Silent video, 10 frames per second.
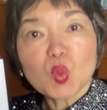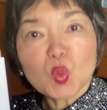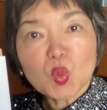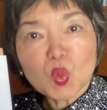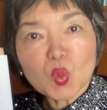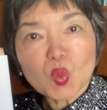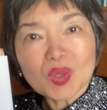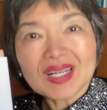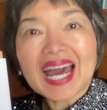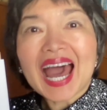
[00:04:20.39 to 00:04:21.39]
U,
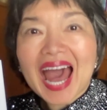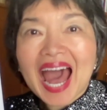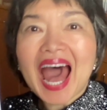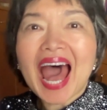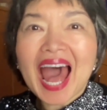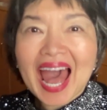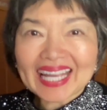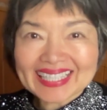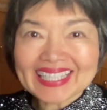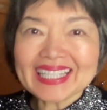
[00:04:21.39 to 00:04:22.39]
A,
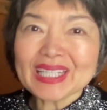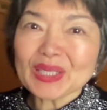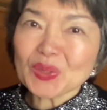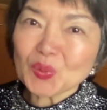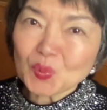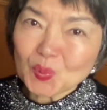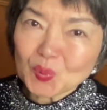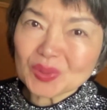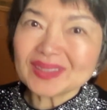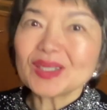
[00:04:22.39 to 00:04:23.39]
I, U.
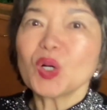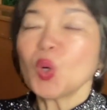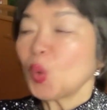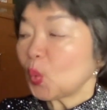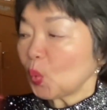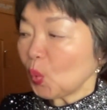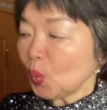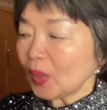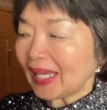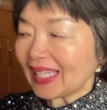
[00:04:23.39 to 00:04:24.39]

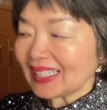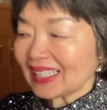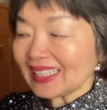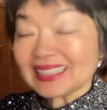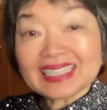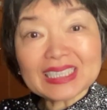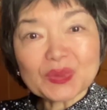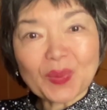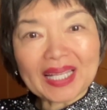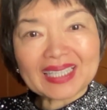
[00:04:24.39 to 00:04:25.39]
U is
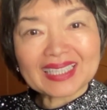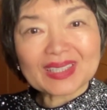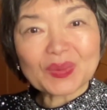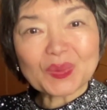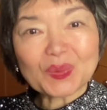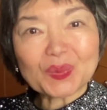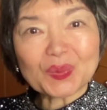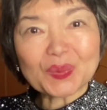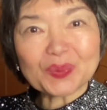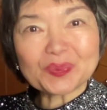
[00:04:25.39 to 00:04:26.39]
this one,
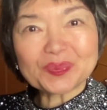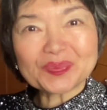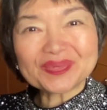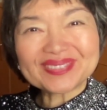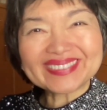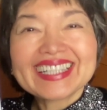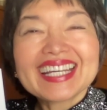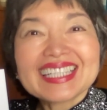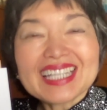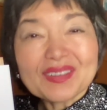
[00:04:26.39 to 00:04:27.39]
U.
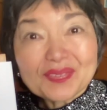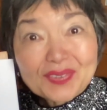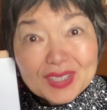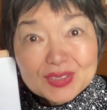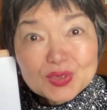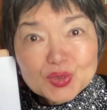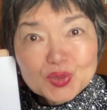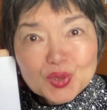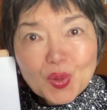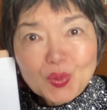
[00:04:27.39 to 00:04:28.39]
The first
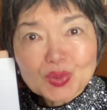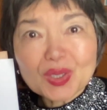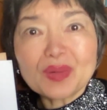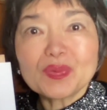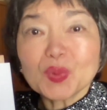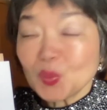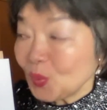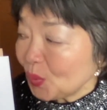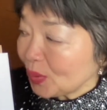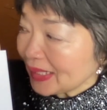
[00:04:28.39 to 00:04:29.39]
stroke of
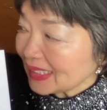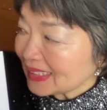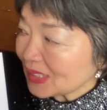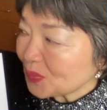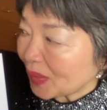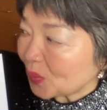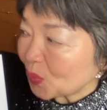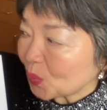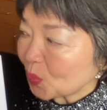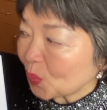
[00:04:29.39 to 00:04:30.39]
U is this one,
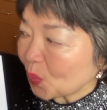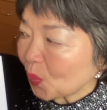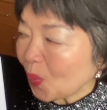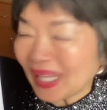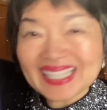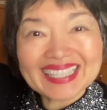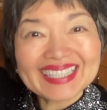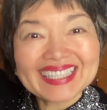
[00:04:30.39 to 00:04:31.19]
1.